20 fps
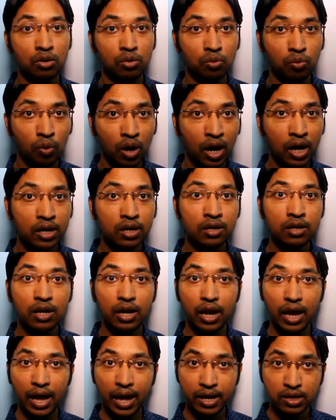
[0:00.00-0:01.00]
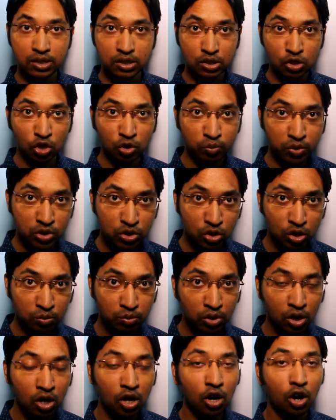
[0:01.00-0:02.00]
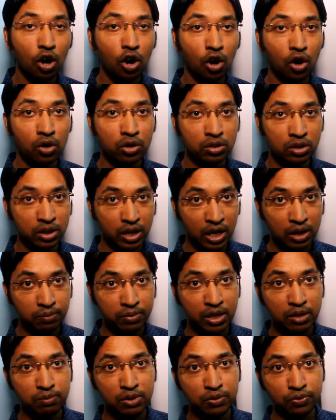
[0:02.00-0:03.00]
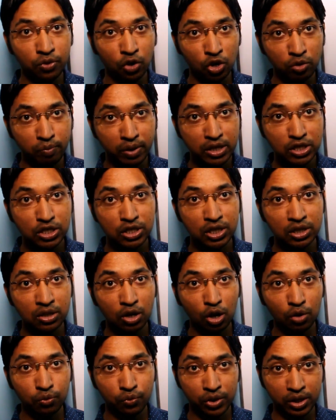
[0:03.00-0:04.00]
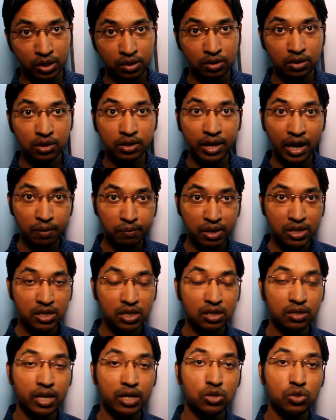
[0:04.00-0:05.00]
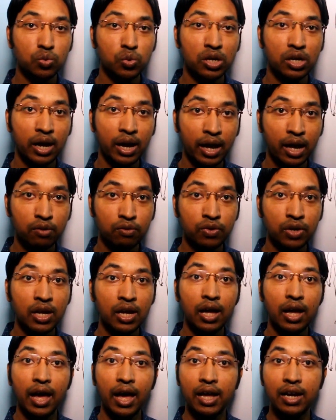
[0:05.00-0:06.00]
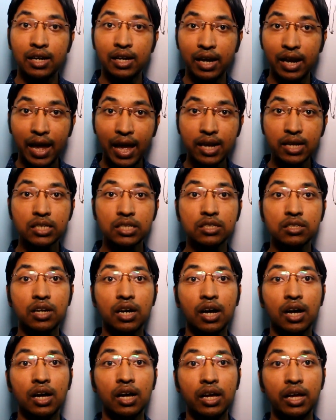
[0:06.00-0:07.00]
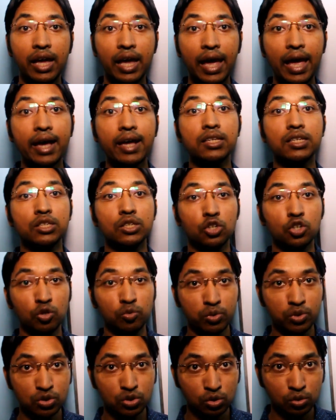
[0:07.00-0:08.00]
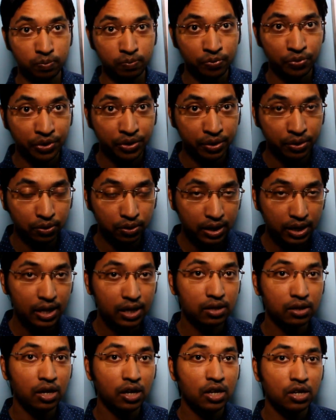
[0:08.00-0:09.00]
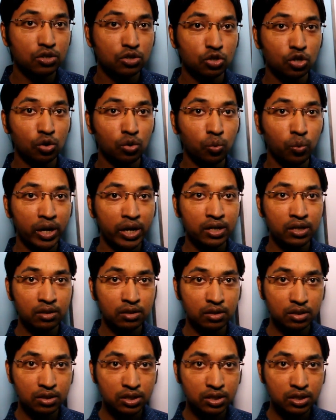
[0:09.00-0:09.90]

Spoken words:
one X chromosome, or there may be formation of a gamete that will have an extra X chromosome. Okay, so when